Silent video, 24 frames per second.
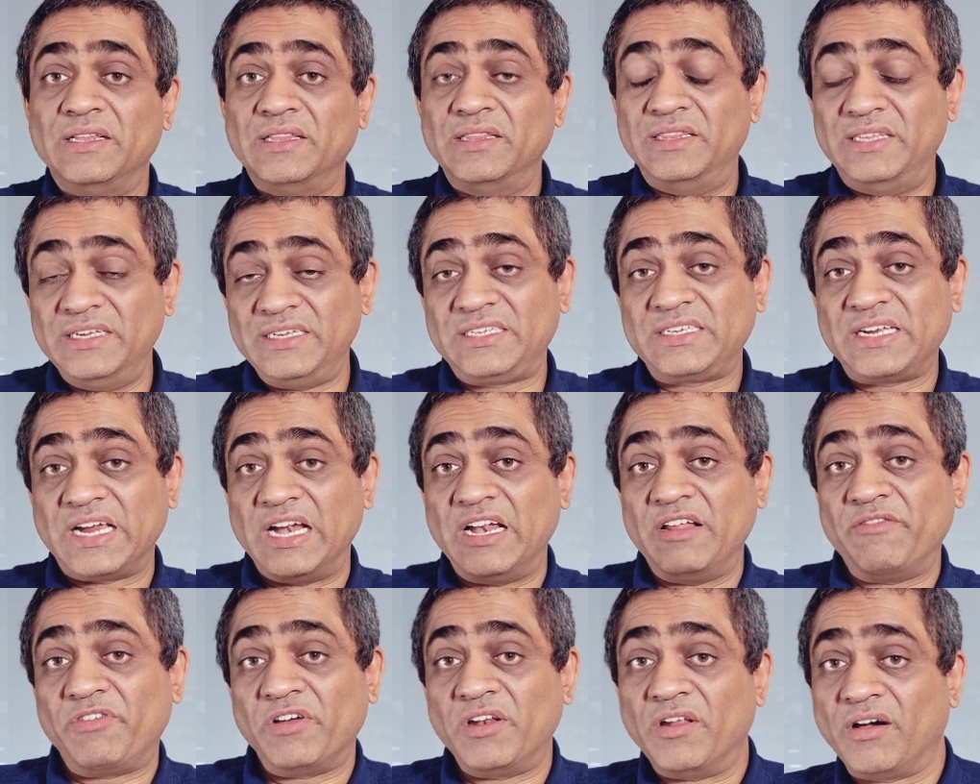This
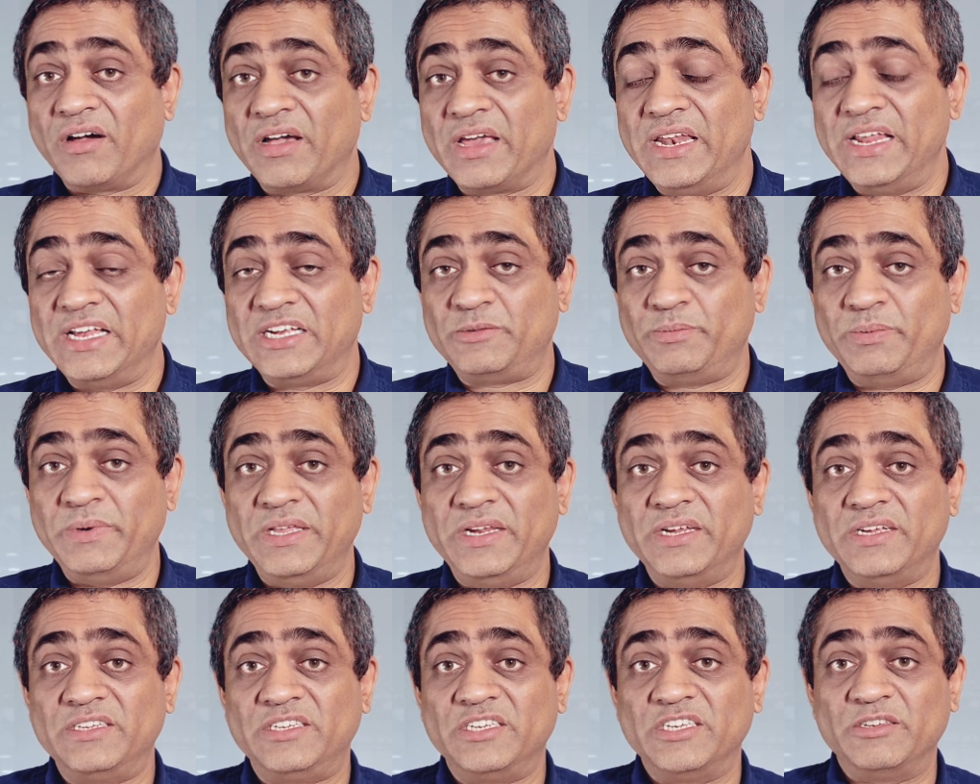kind of a login
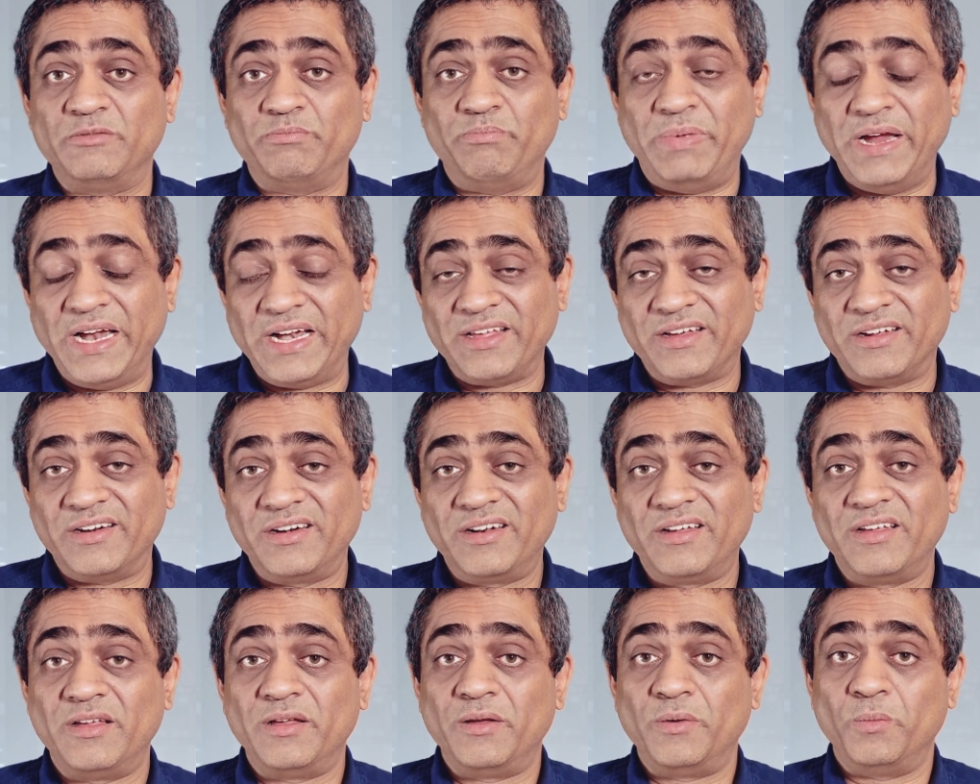experience is
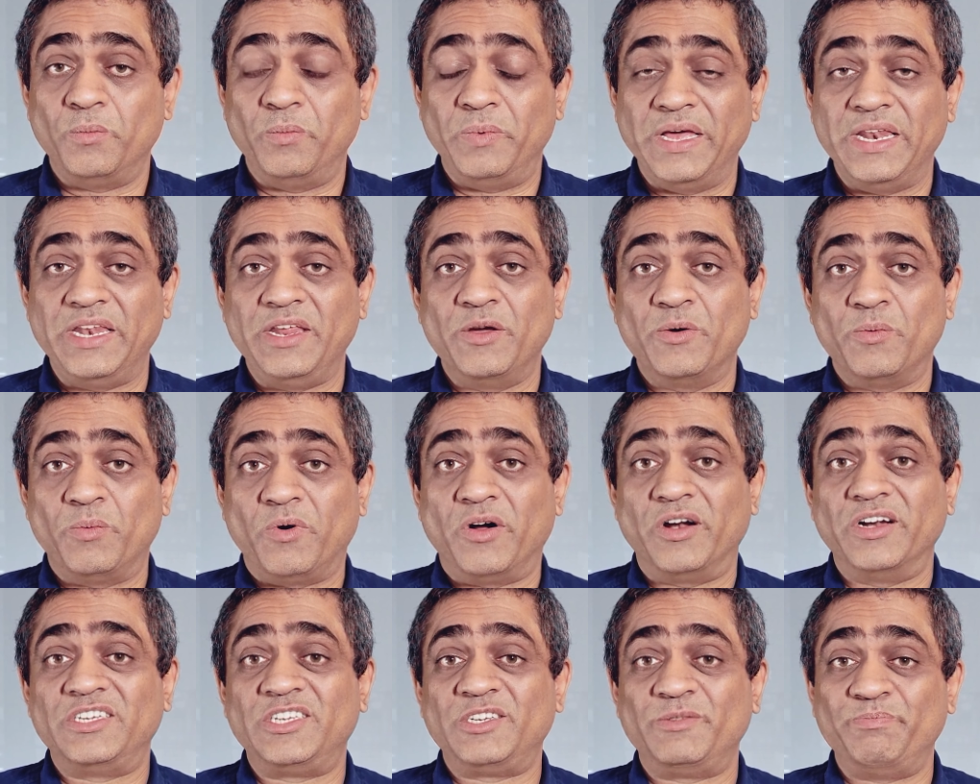better when you
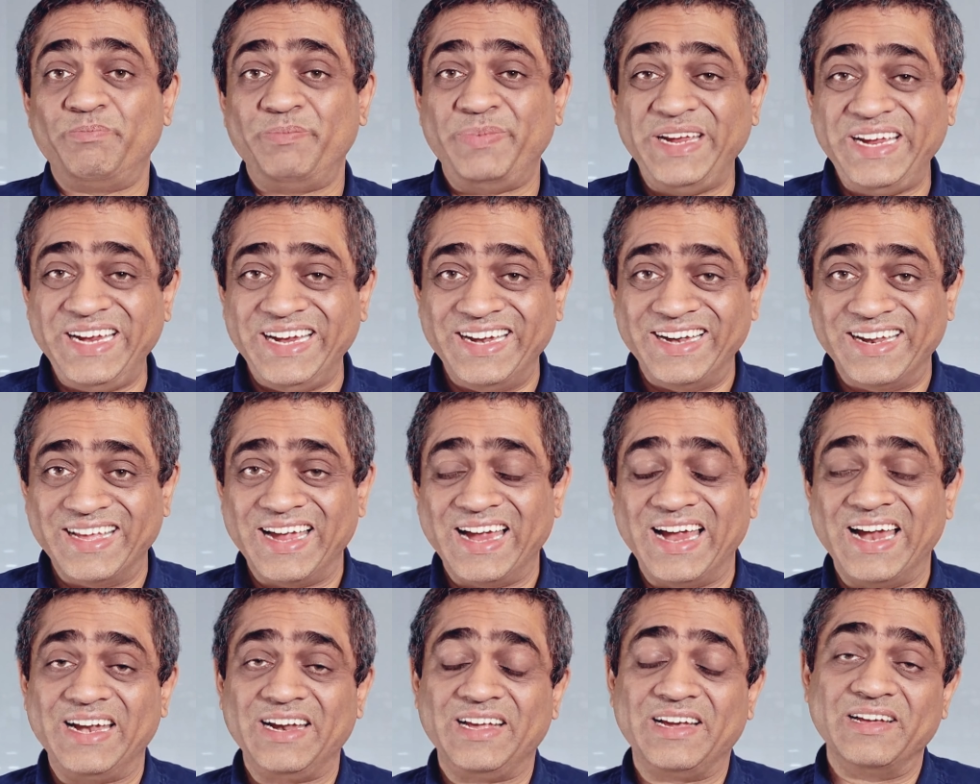want speed
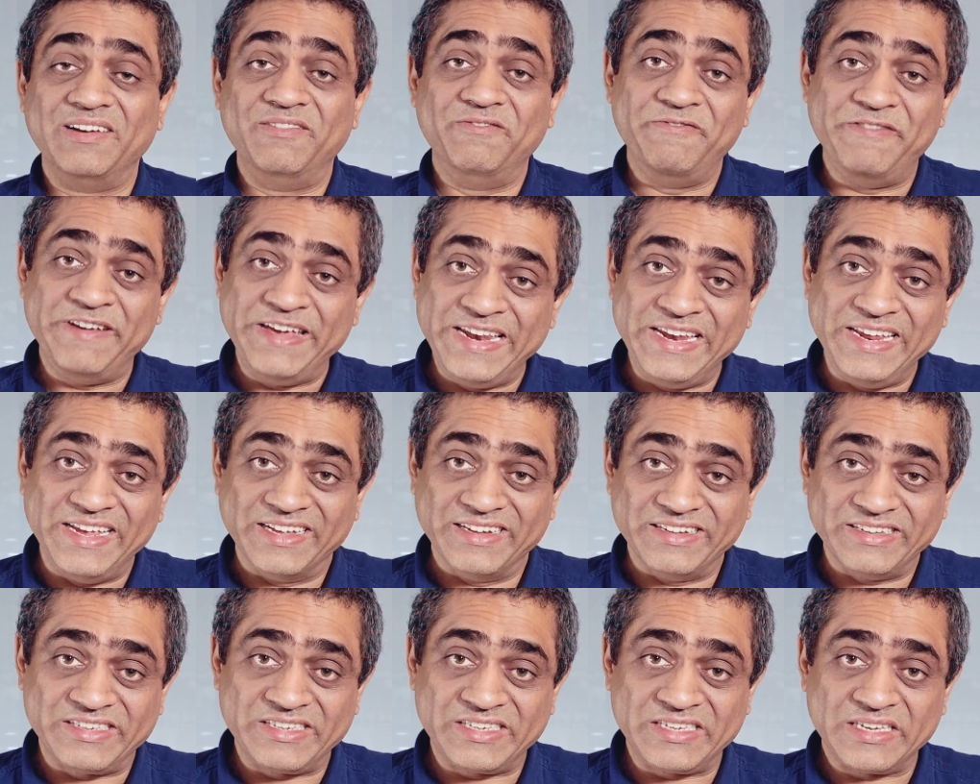and
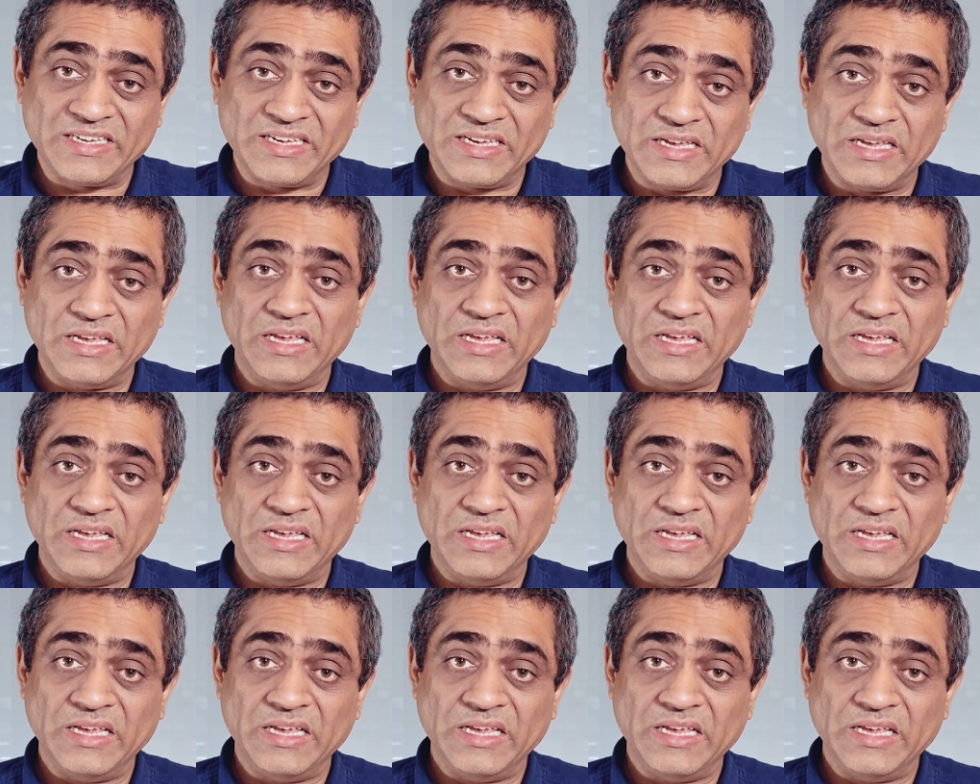convenience.